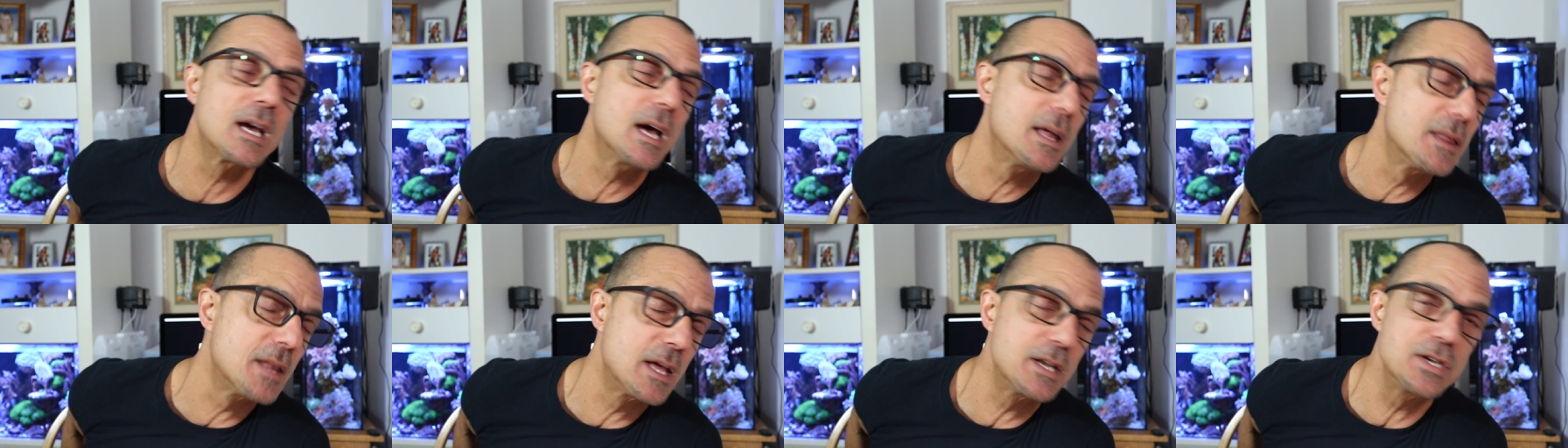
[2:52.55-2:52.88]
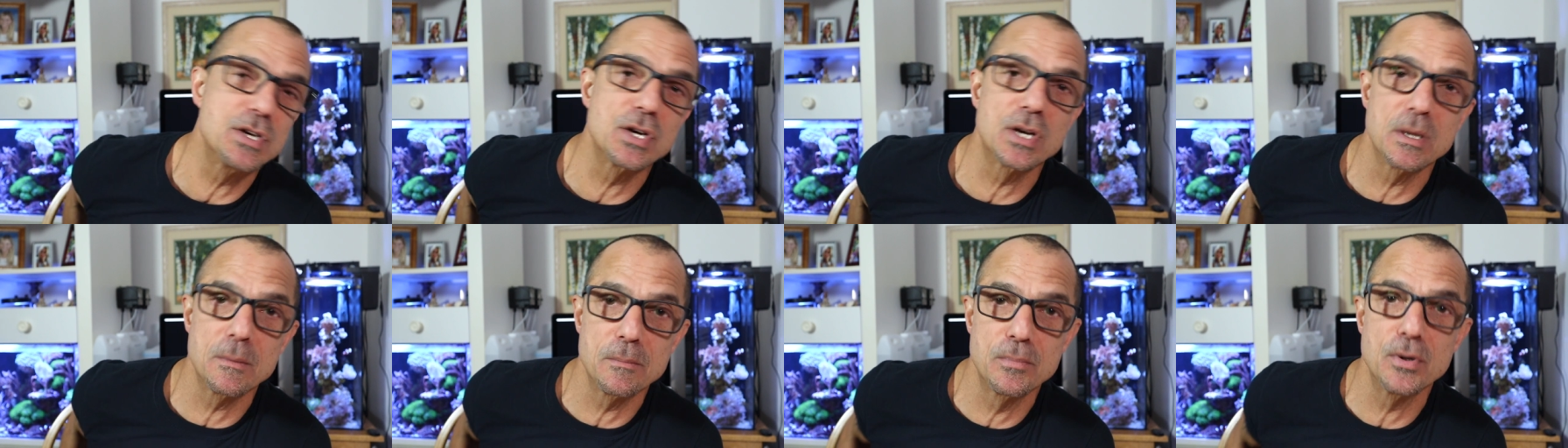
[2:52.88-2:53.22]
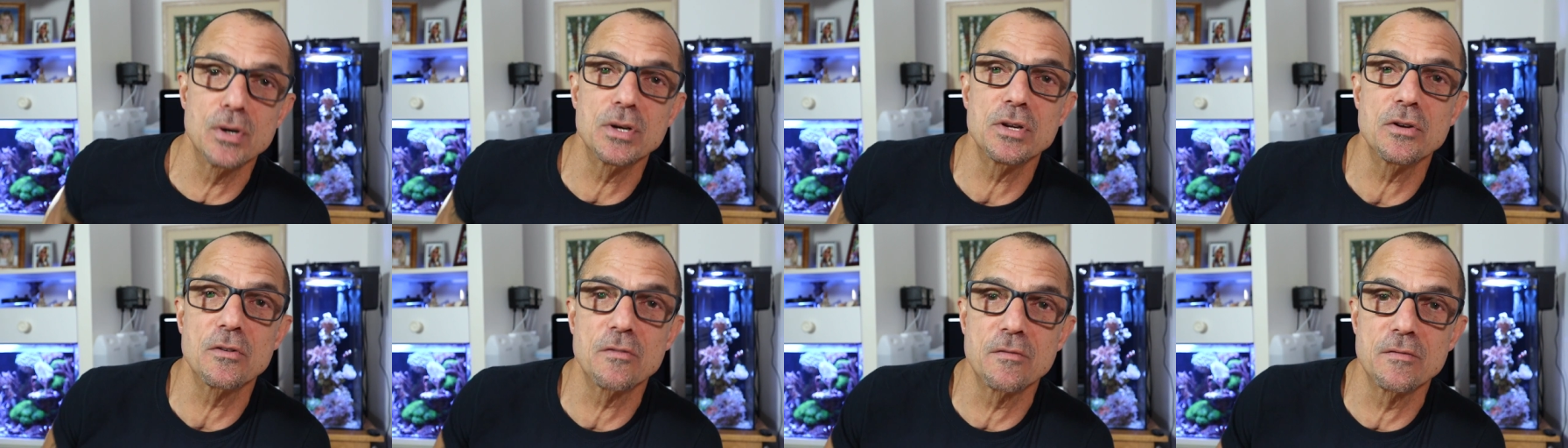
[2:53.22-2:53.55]
and then you can
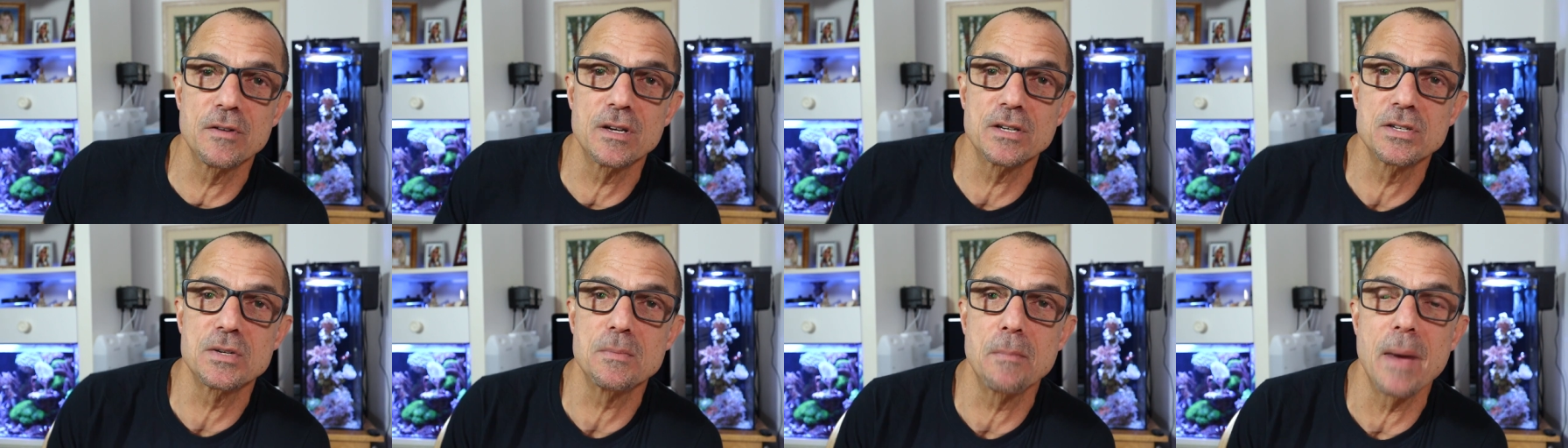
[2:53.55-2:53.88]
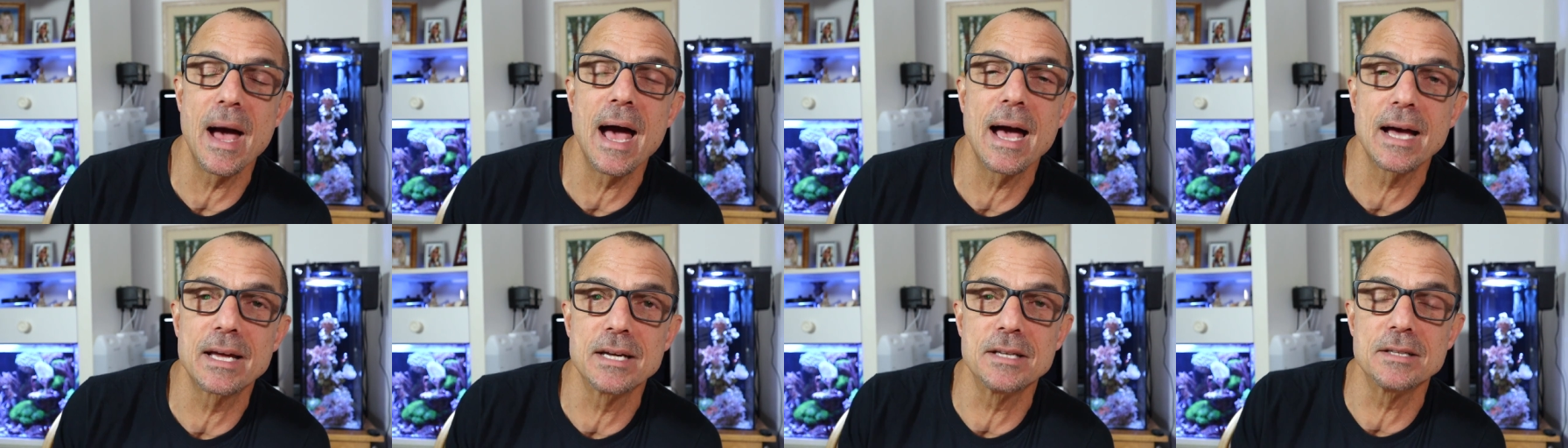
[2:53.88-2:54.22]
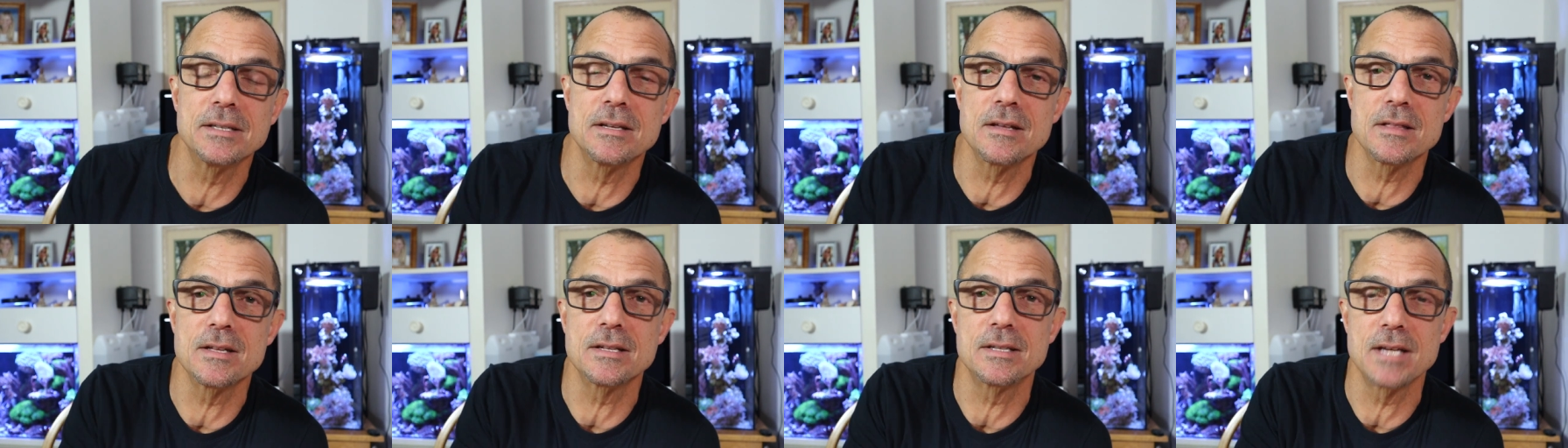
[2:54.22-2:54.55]
put your fish back
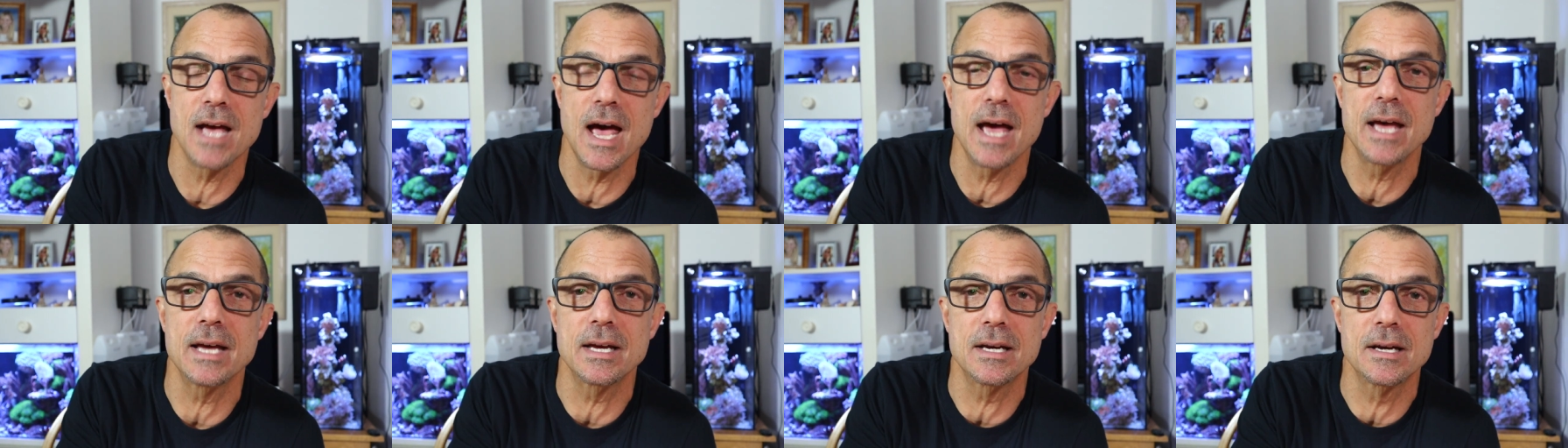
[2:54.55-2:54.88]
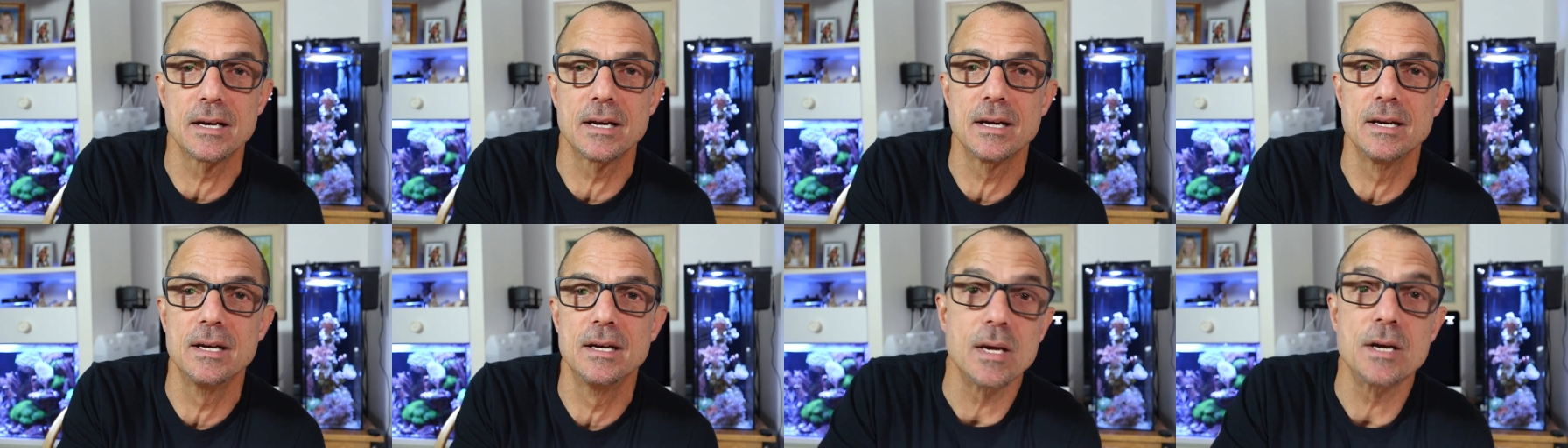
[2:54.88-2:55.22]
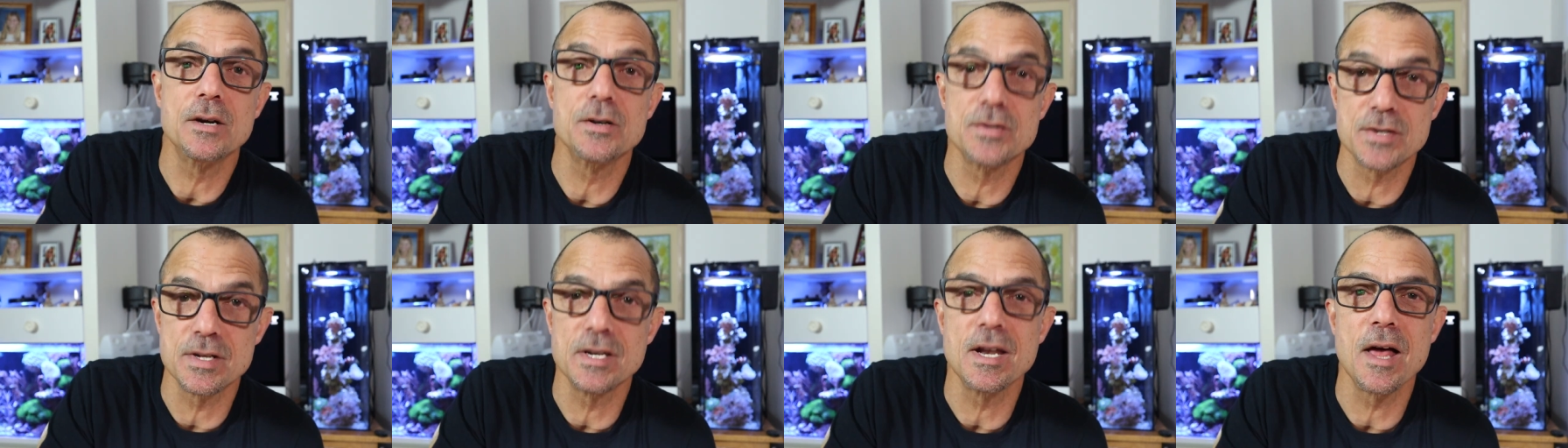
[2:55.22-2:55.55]
into the tank.
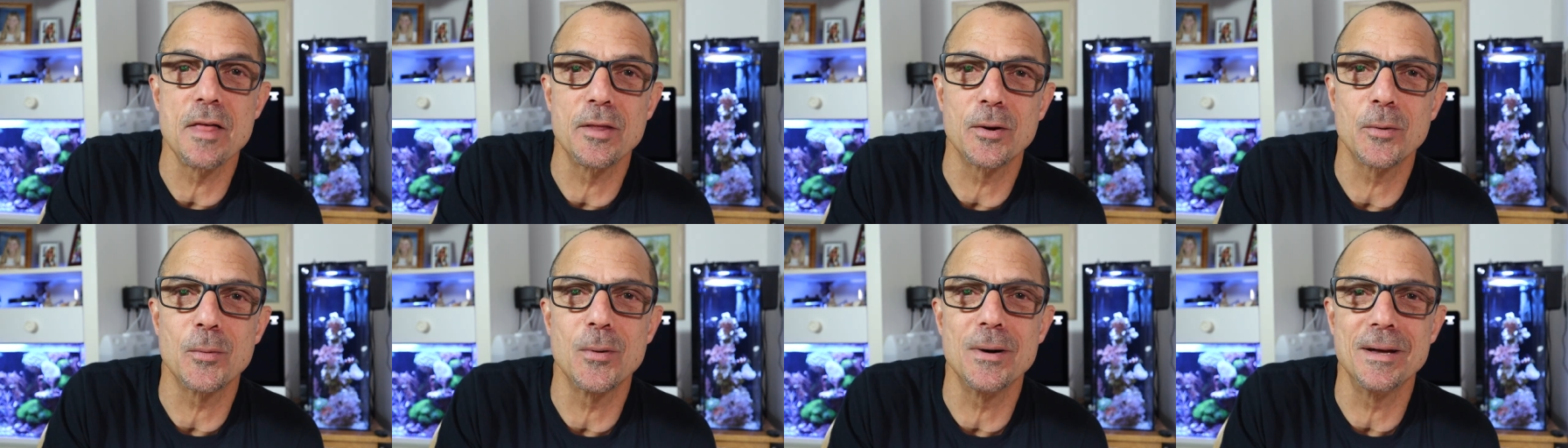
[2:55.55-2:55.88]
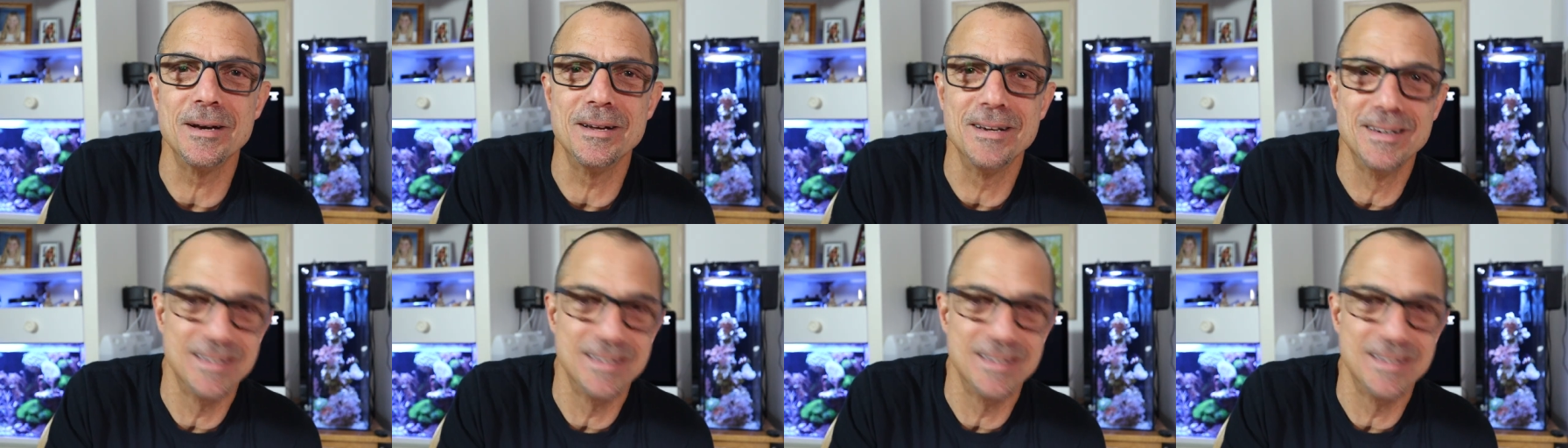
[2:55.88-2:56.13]
Here's another one.